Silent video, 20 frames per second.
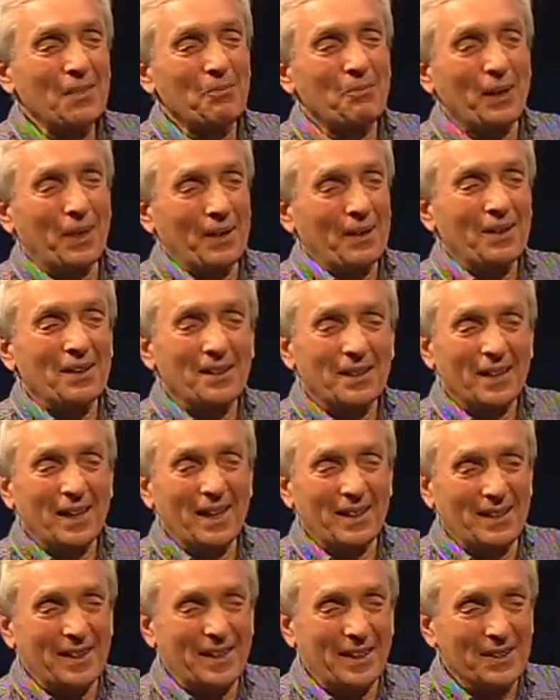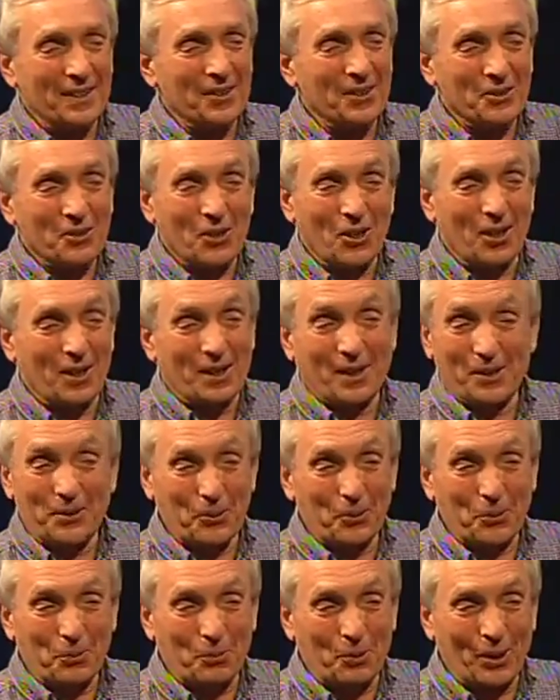but at the end of the talk, I
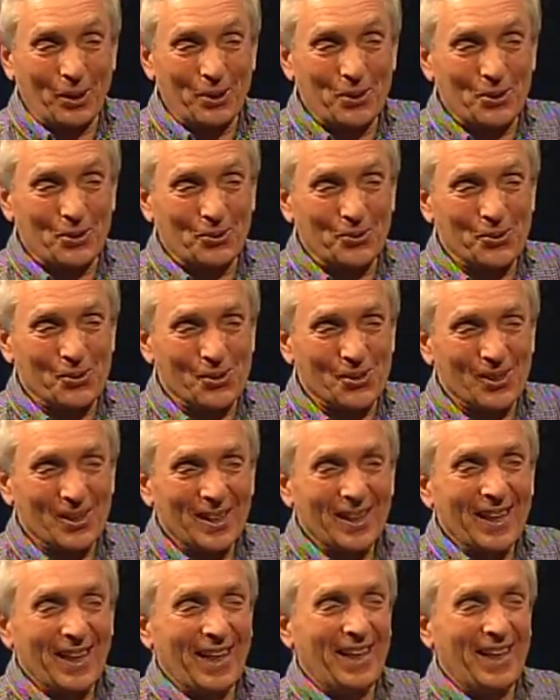do appraisals. Yes.